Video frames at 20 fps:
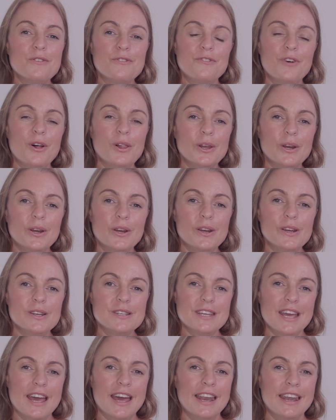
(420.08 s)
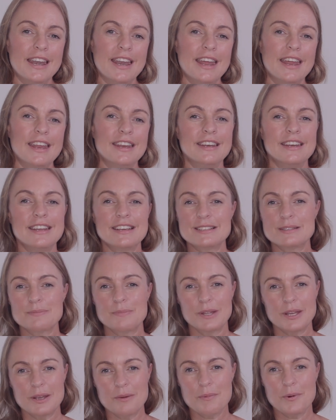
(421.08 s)
you followed an
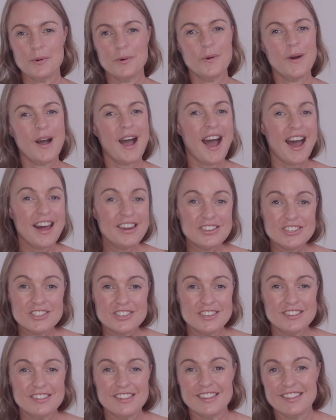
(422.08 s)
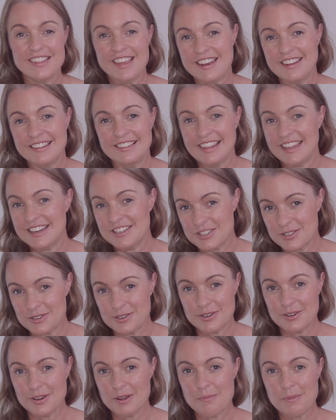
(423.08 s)
inexplicable hunch that then led
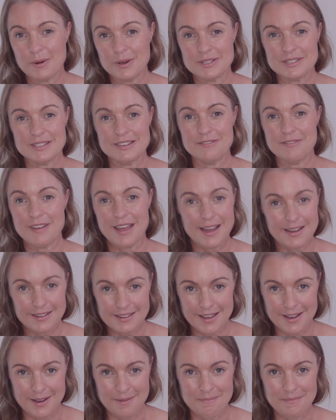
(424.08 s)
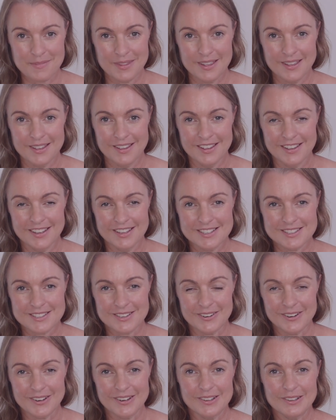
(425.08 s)
to a positive outcome.
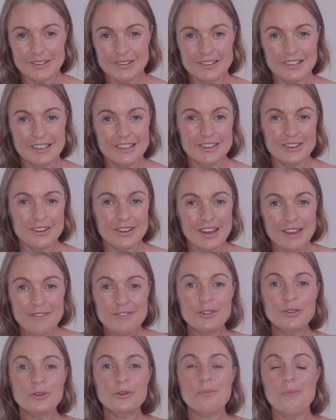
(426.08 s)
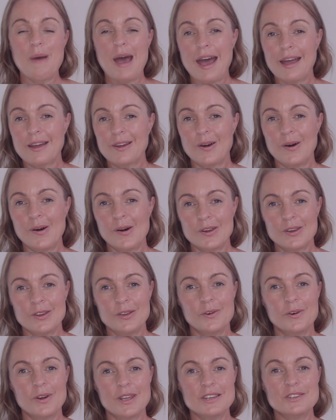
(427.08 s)
So you could even look back on
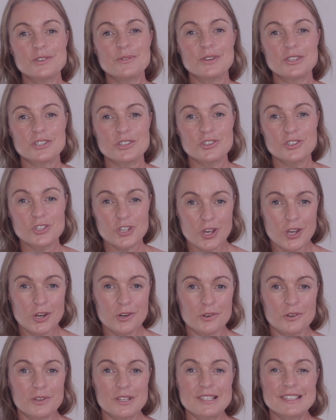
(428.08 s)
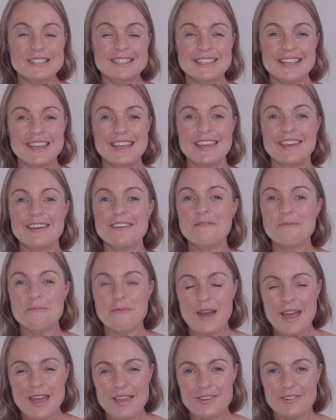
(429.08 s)
your intuition journal and see
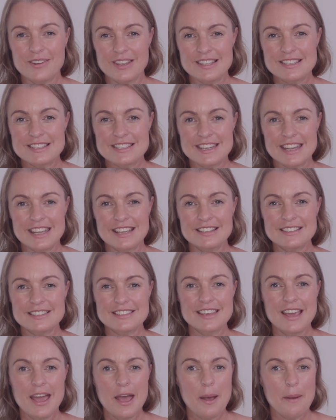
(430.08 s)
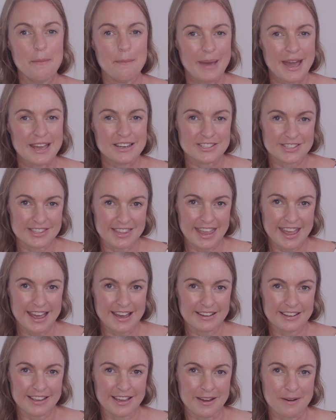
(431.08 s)
where your instincts match the
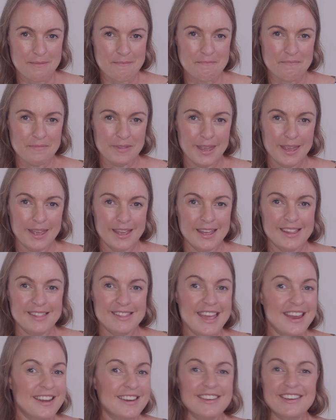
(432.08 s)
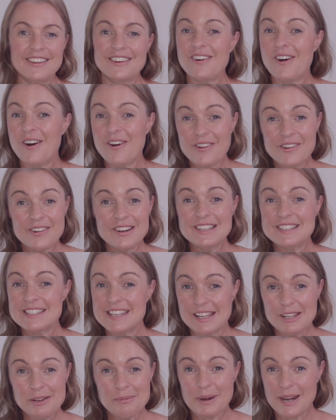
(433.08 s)
outcome. Then you can honor and
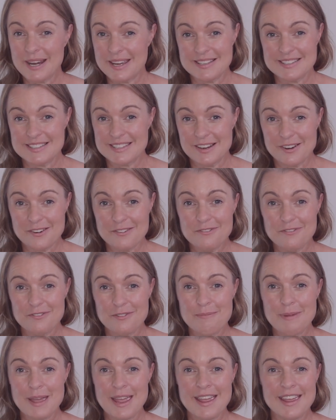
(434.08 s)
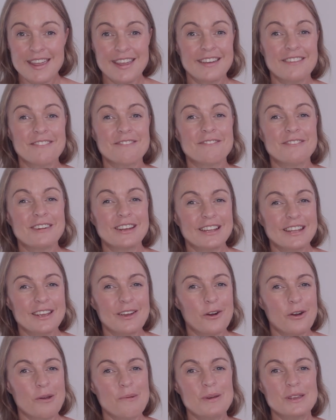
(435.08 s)
celebrate yourself for being
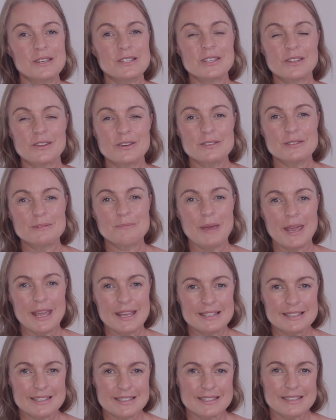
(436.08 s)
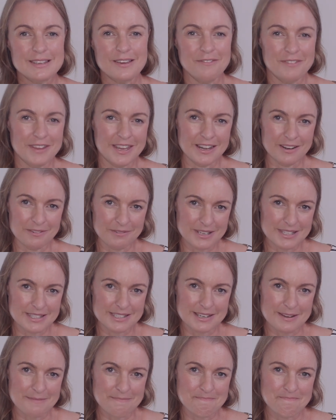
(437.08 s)
really open to those pieces of inner
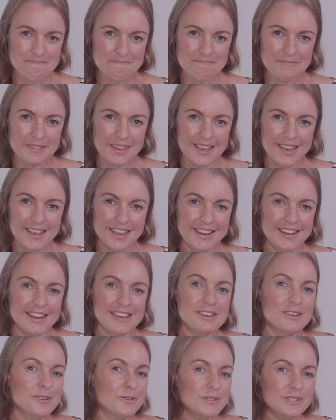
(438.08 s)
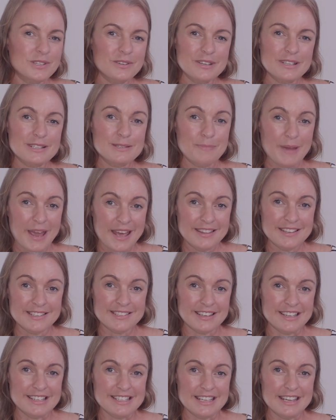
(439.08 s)
wisdom. Now, you can also expand
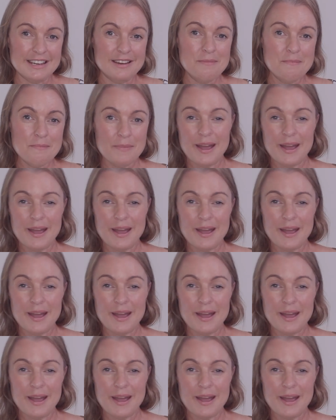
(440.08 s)
this idea